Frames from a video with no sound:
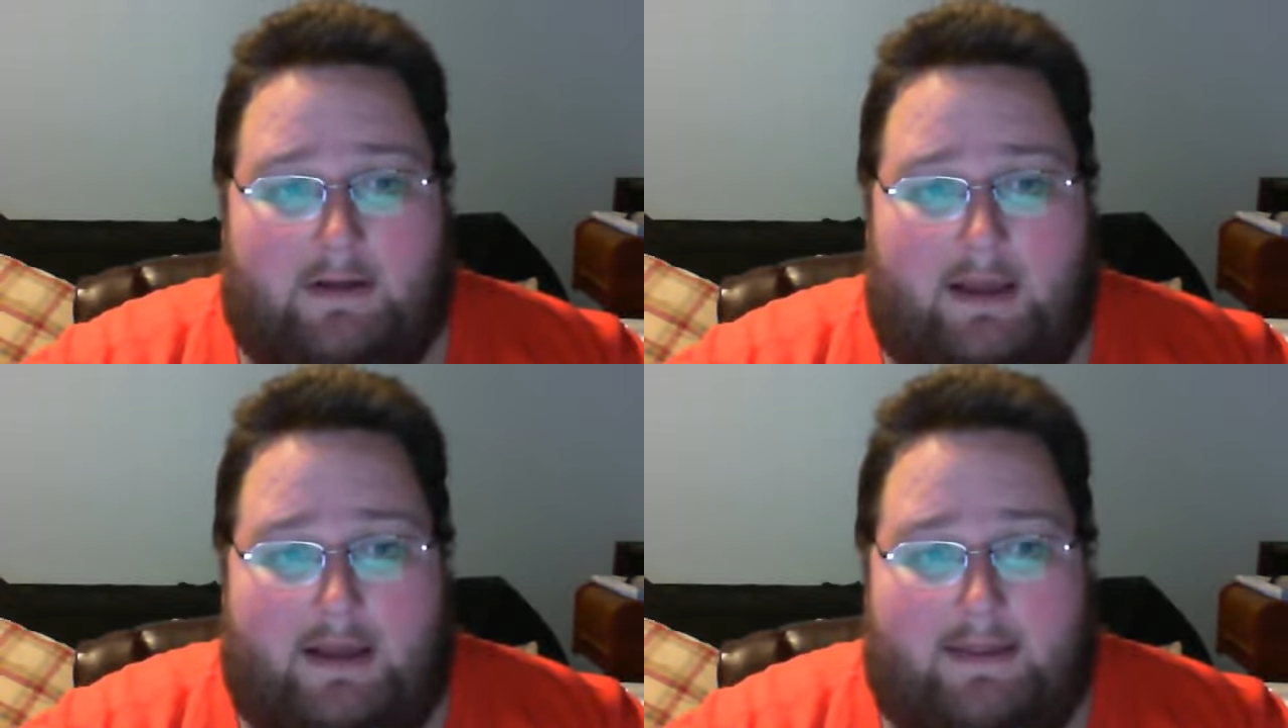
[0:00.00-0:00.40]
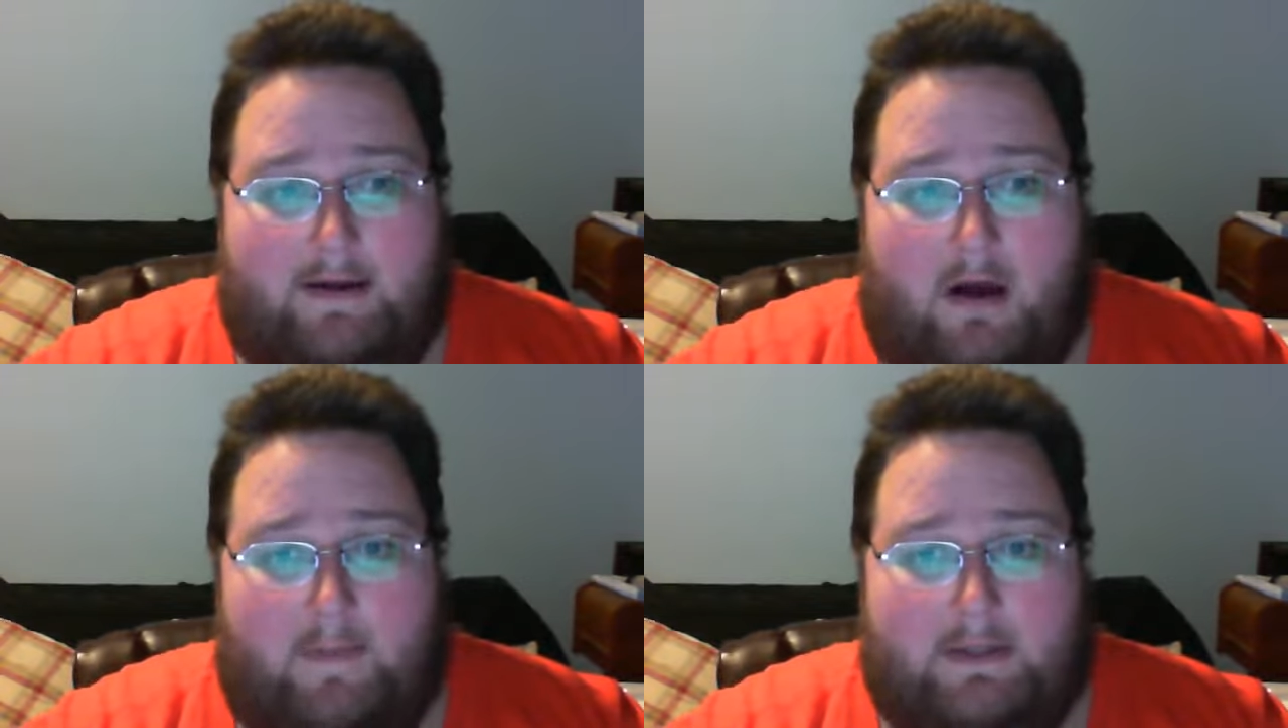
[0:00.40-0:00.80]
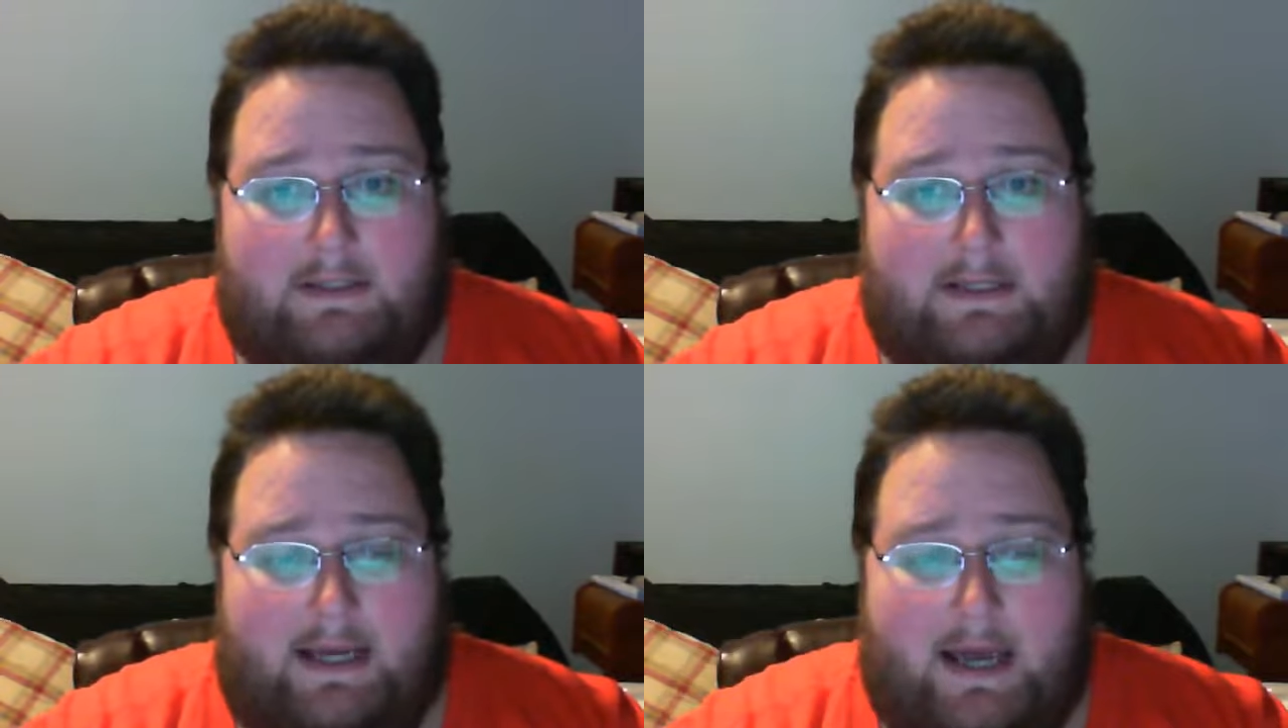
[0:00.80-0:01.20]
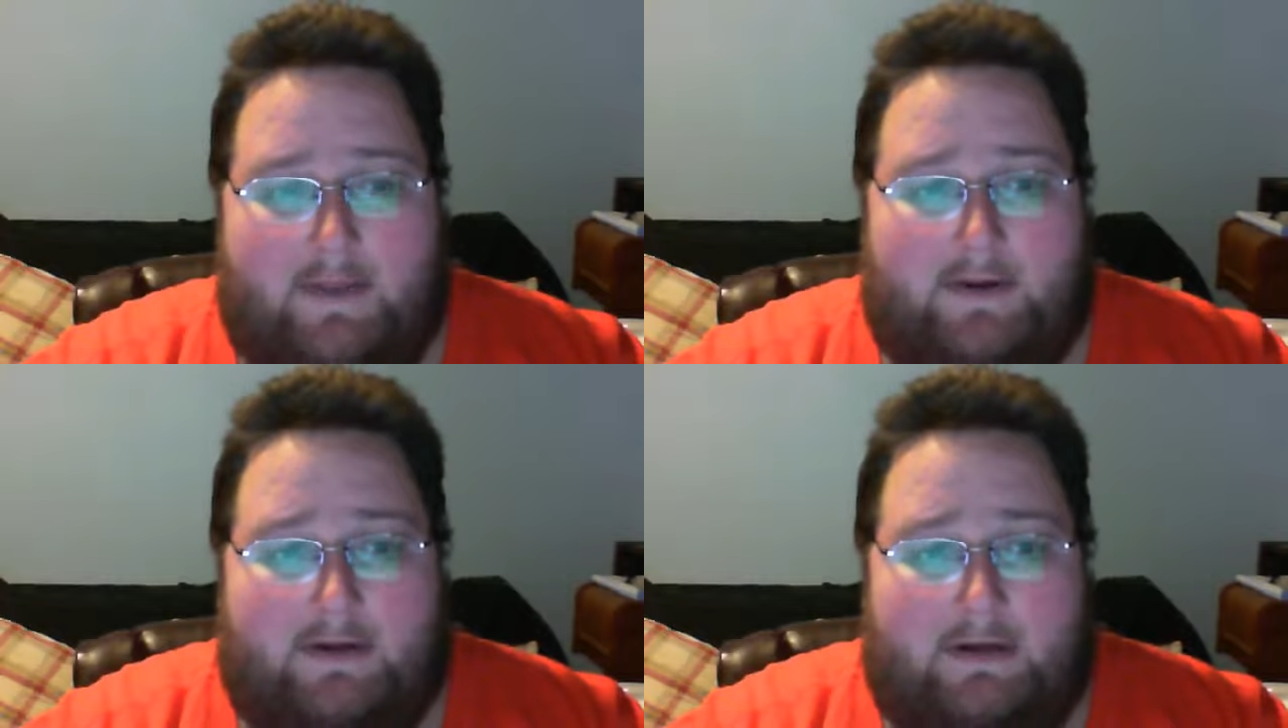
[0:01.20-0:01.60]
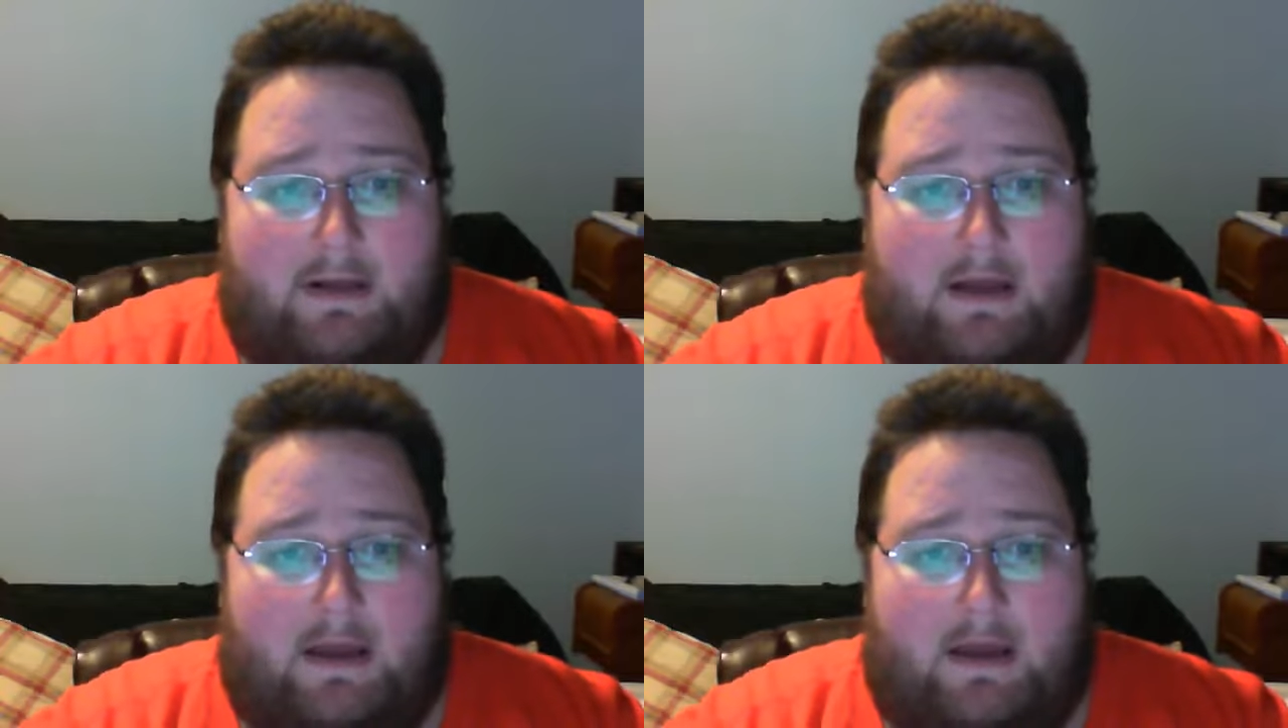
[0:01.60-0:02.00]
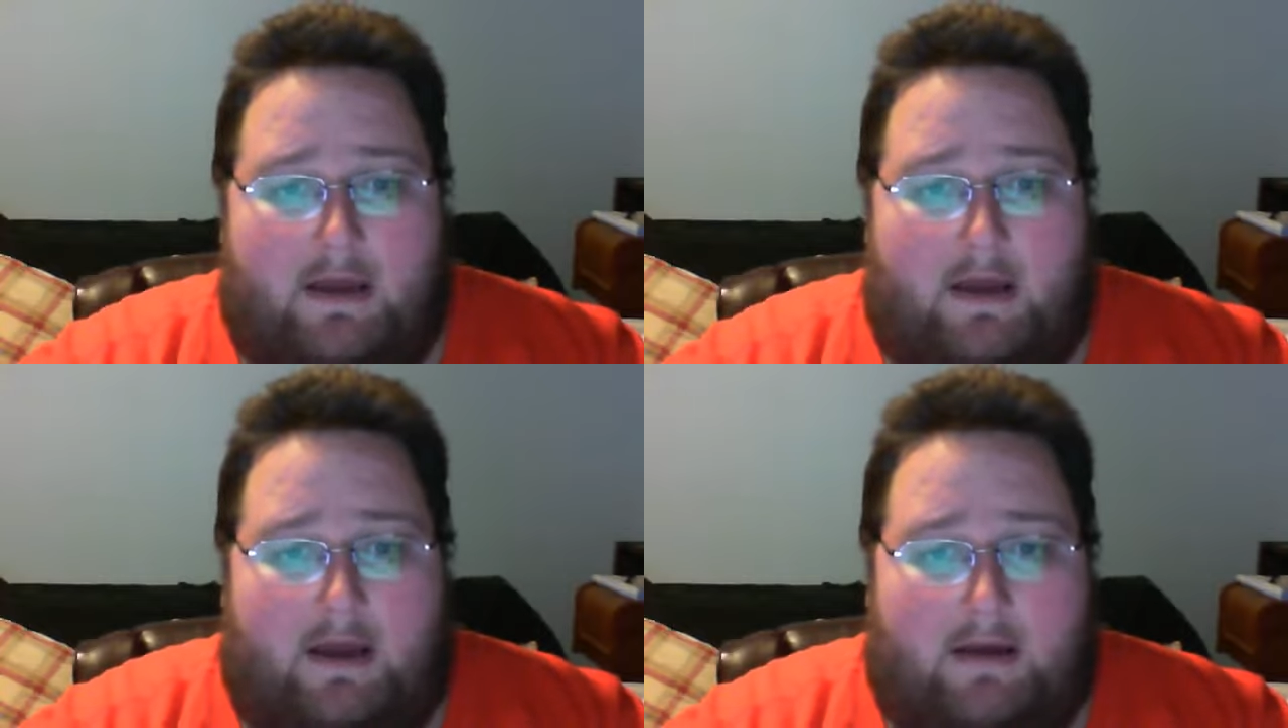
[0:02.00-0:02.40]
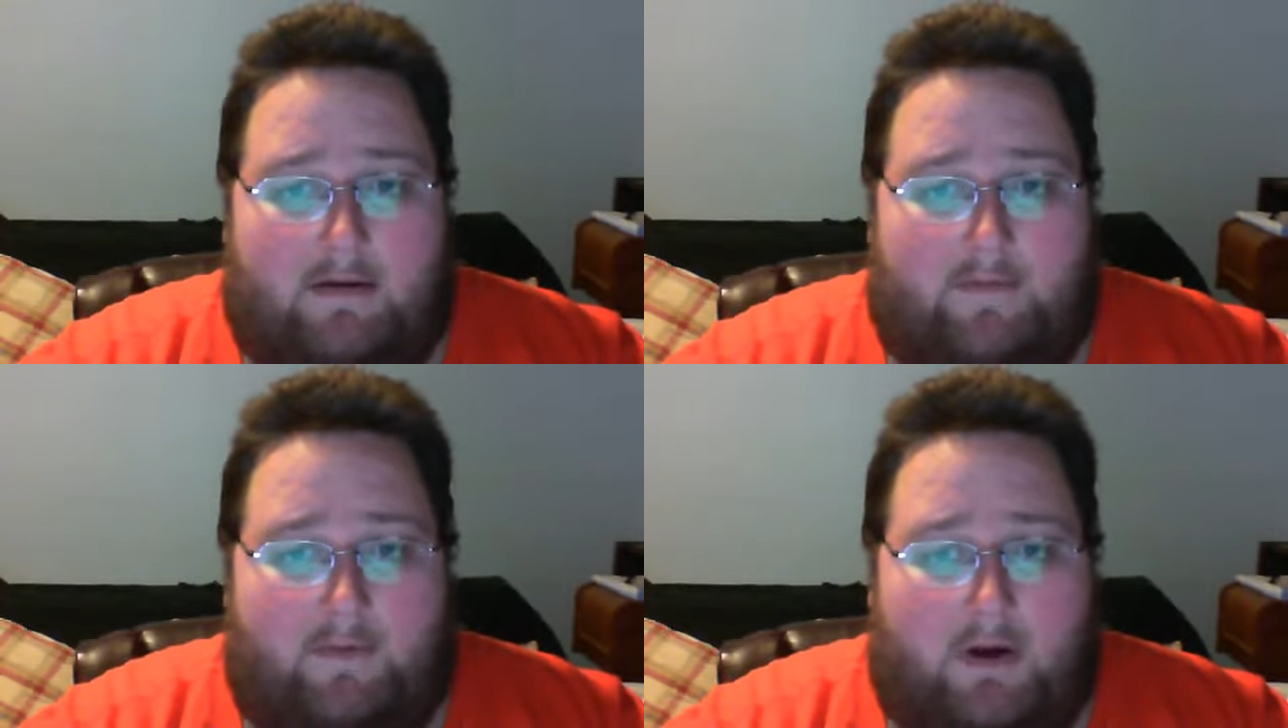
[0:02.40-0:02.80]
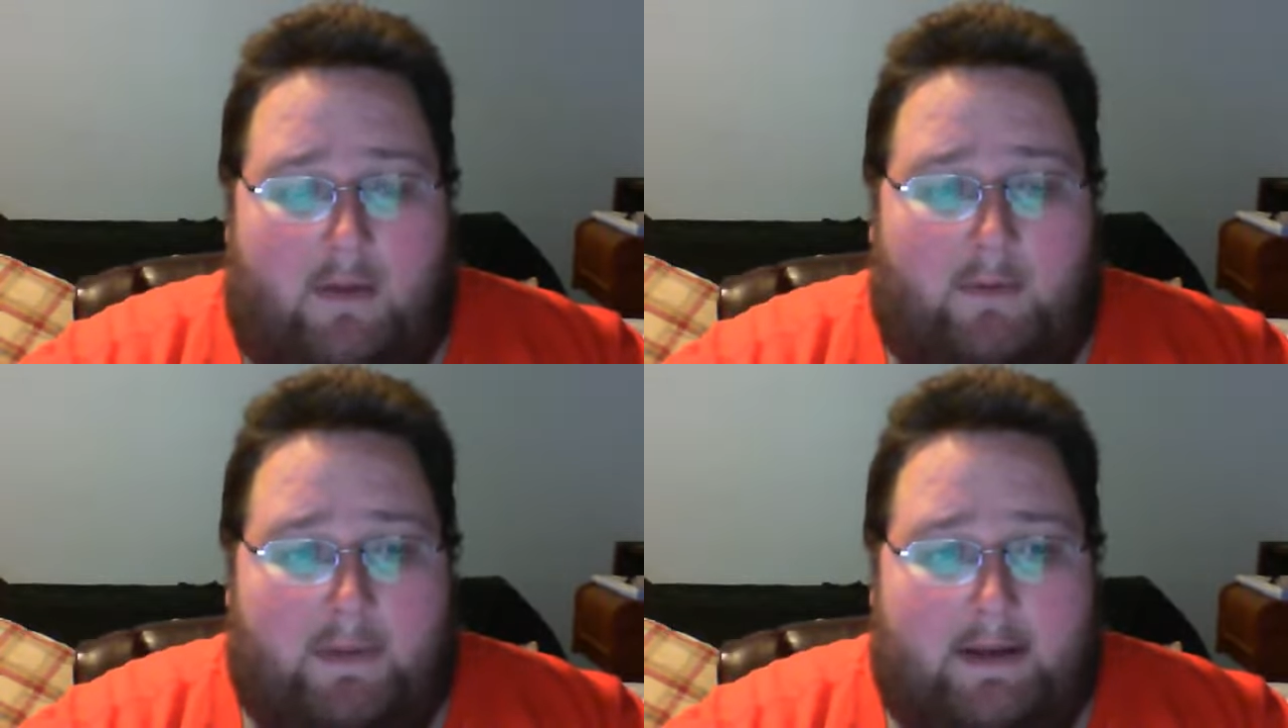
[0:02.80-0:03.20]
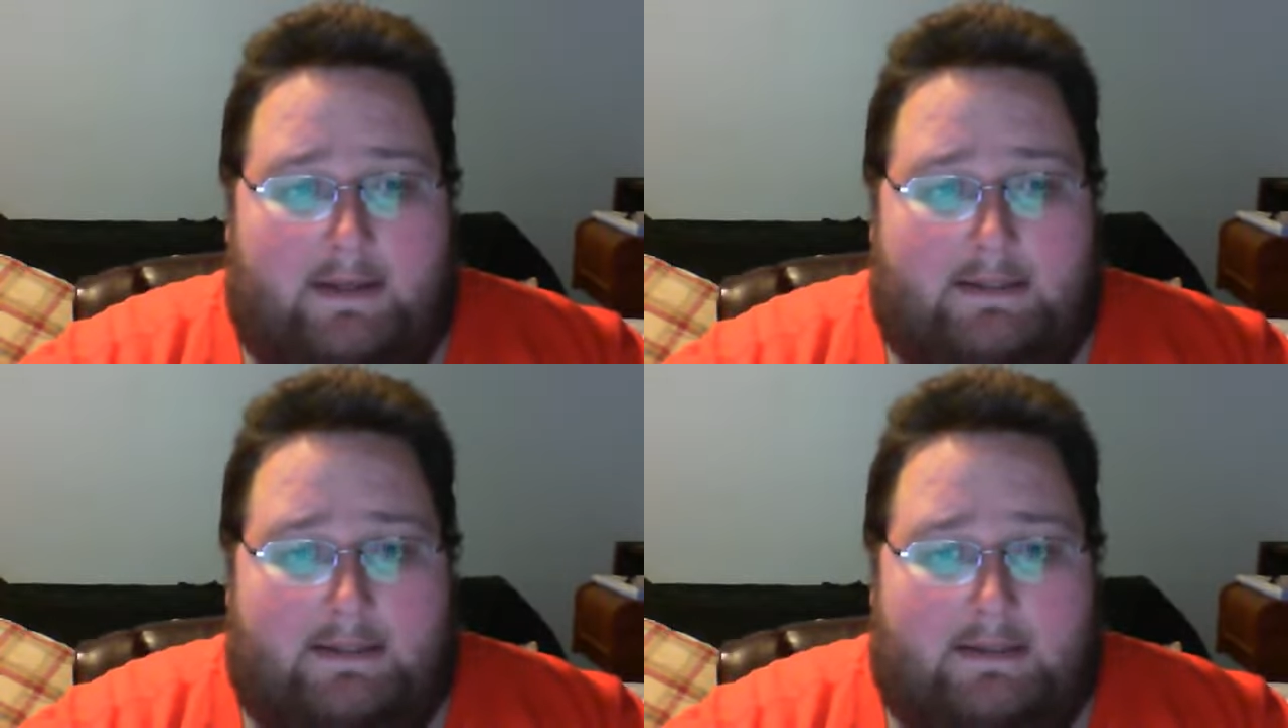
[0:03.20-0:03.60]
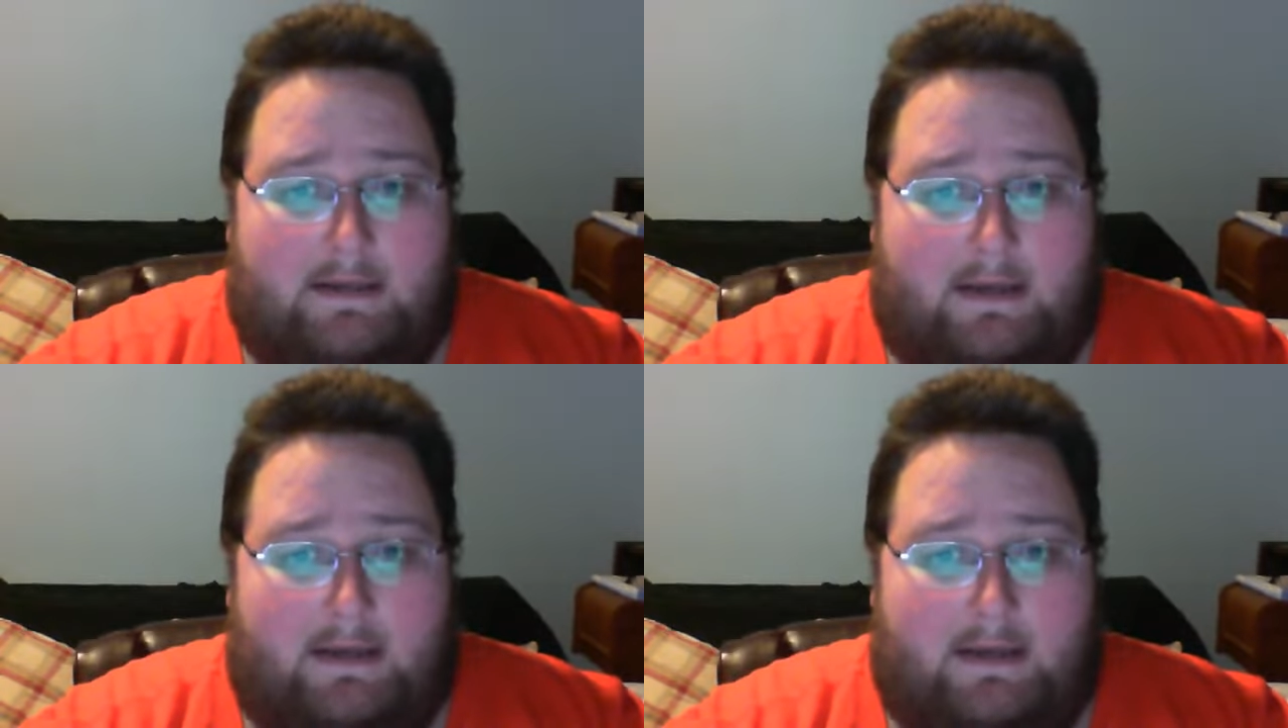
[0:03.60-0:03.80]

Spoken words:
and the almonds together for a couple minutes.